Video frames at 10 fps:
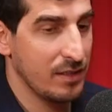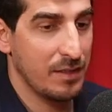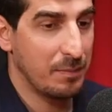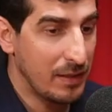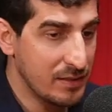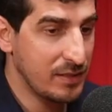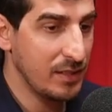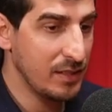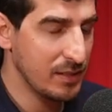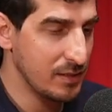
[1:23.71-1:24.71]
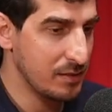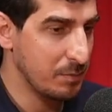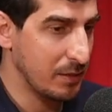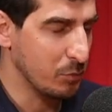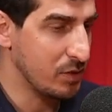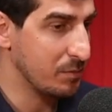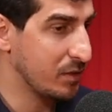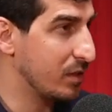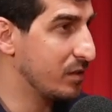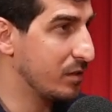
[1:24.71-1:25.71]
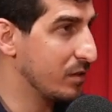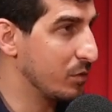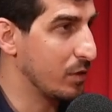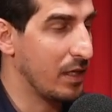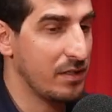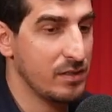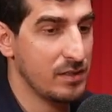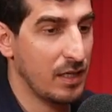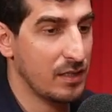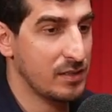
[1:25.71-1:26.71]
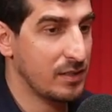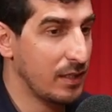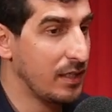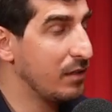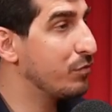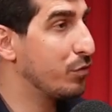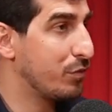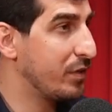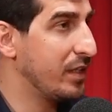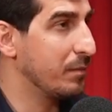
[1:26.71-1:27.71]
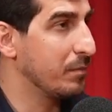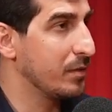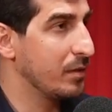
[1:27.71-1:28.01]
The Palestinians, be it Muslims, Christians, or others, are struggling for freedom.